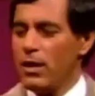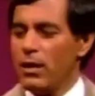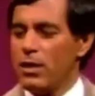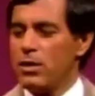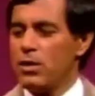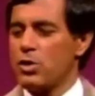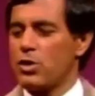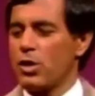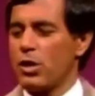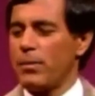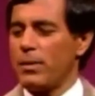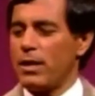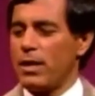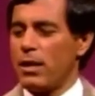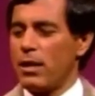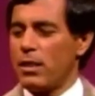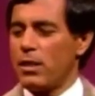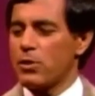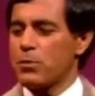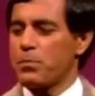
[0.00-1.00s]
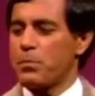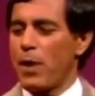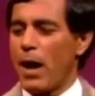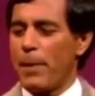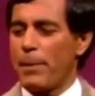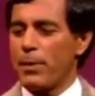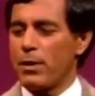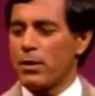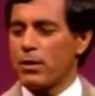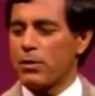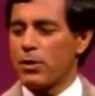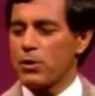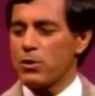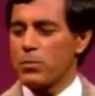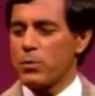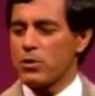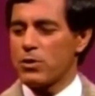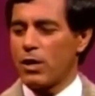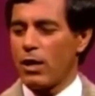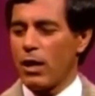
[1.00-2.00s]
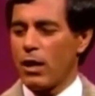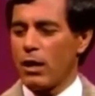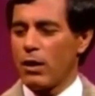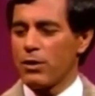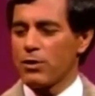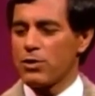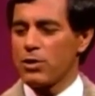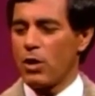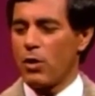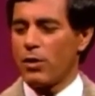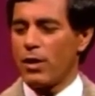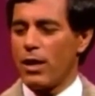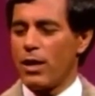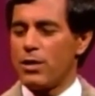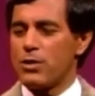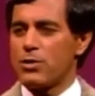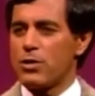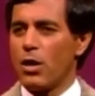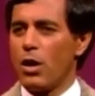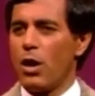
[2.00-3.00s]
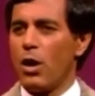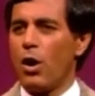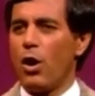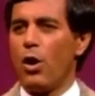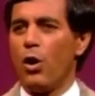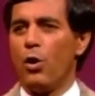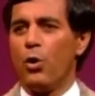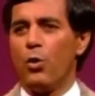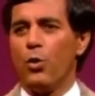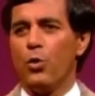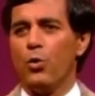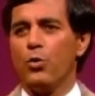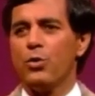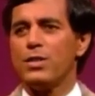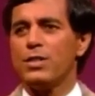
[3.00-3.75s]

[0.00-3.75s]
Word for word: In Germany, this popular Christmas carol is known as O